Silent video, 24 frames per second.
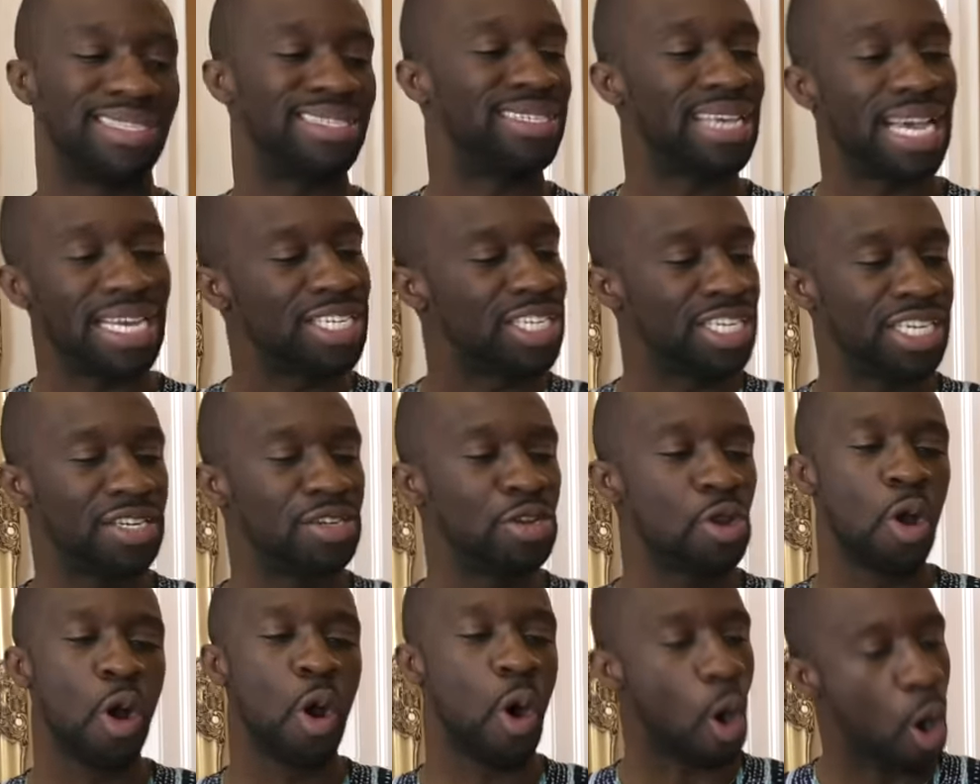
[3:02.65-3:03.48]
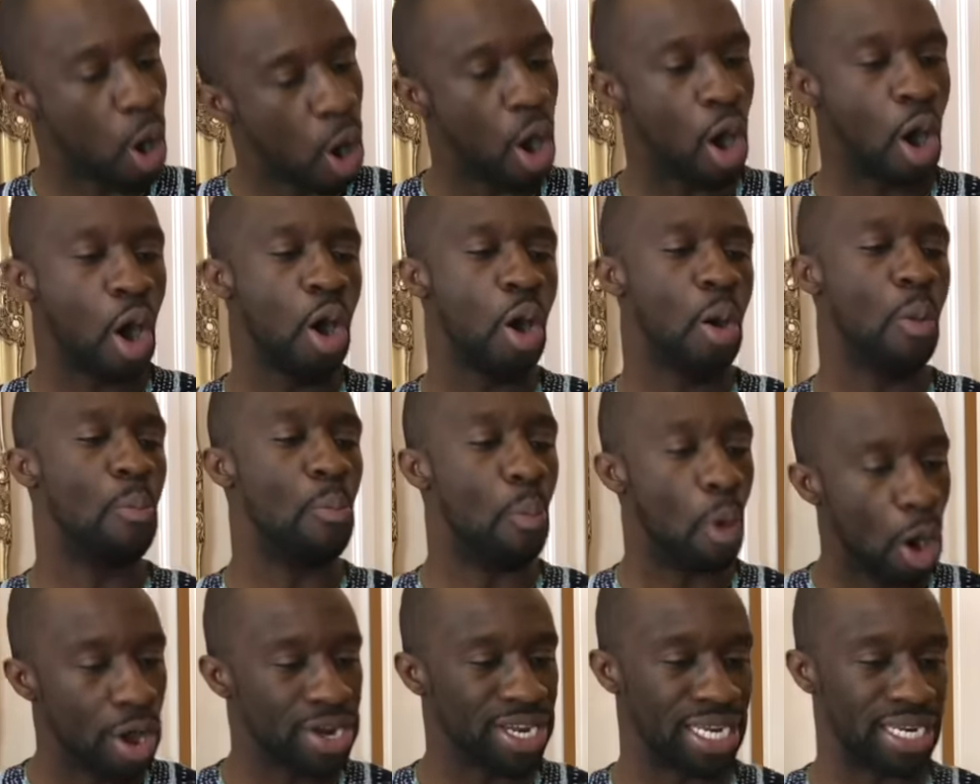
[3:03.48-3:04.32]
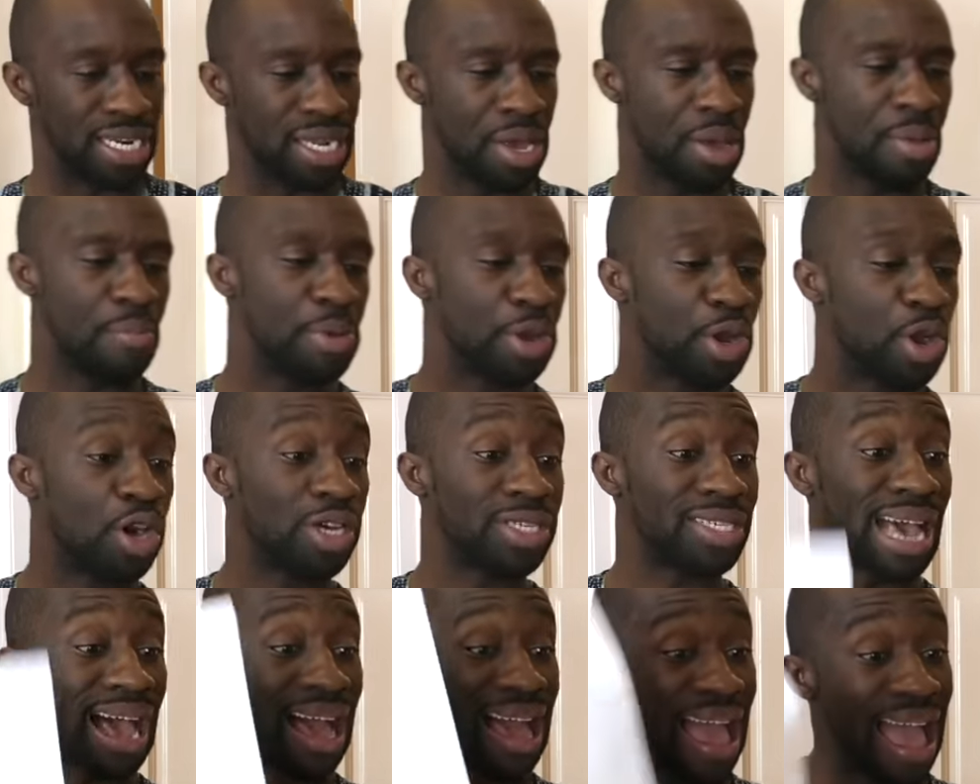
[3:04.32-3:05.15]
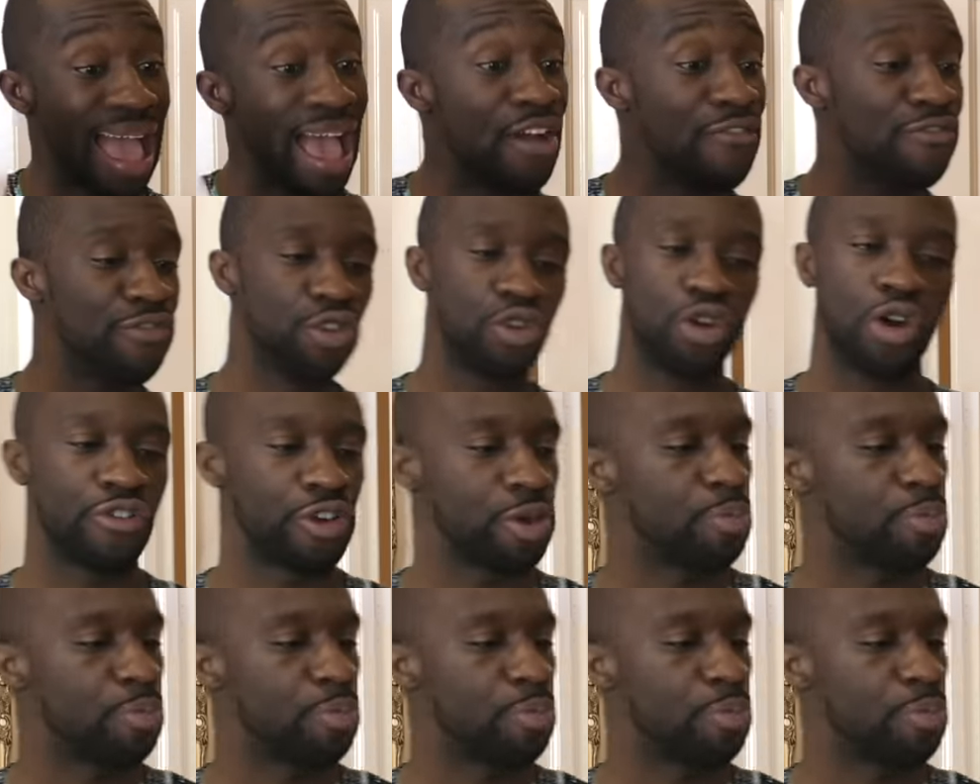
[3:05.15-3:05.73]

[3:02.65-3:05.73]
searching all morning because I have your